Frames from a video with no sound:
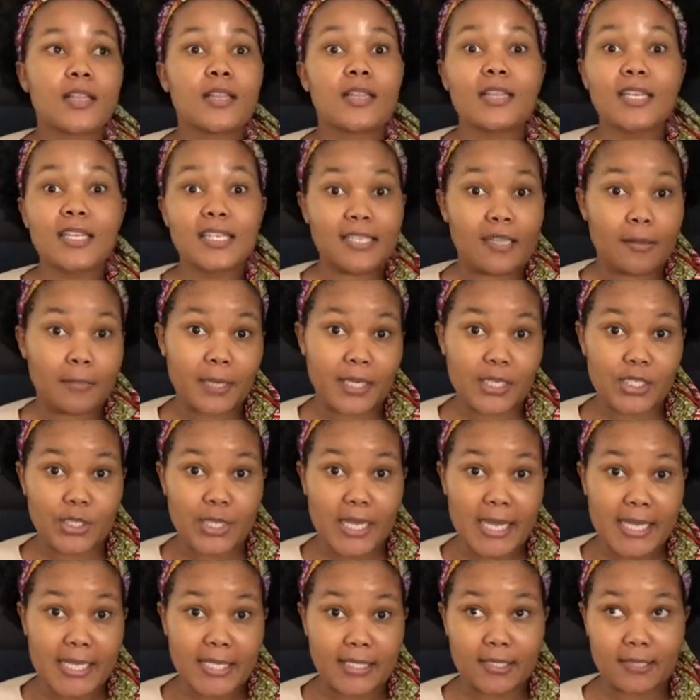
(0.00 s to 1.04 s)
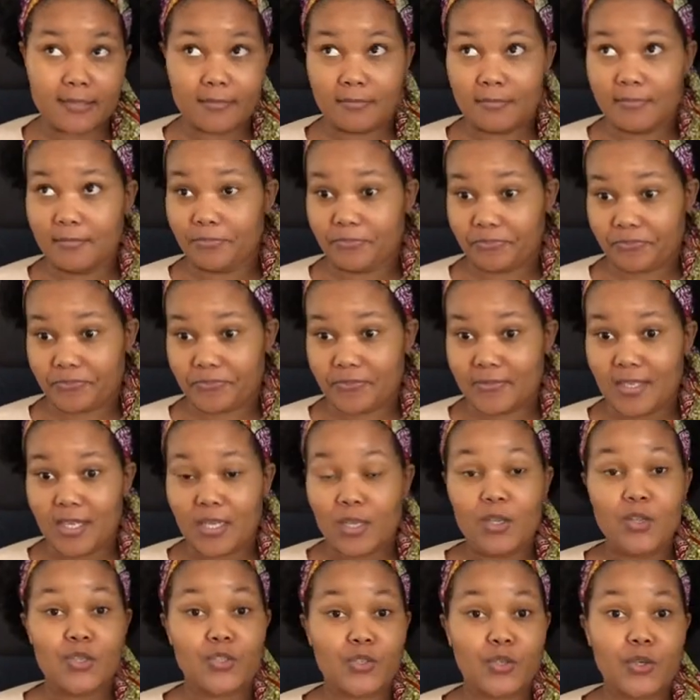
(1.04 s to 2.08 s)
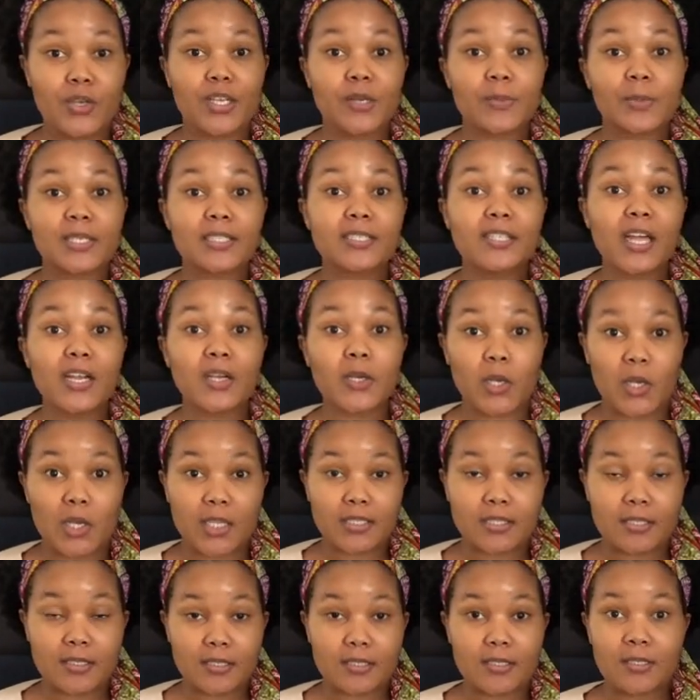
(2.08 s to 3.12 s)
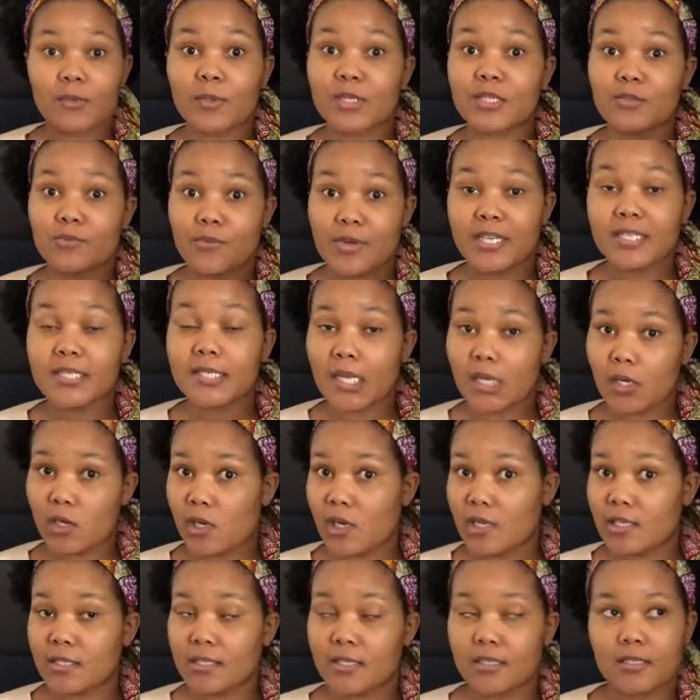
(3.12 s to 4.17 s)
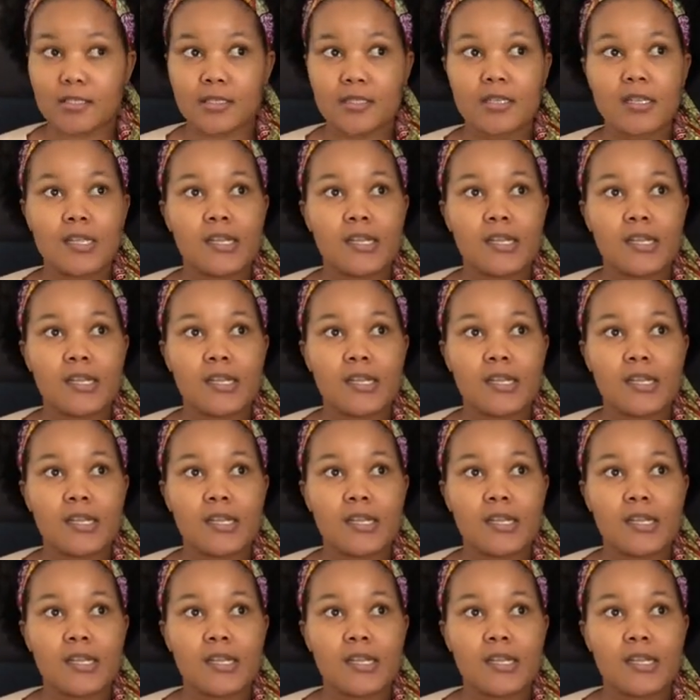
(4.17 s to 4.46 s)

"these are my shades." So it was sunglasses. It was red sunglasses.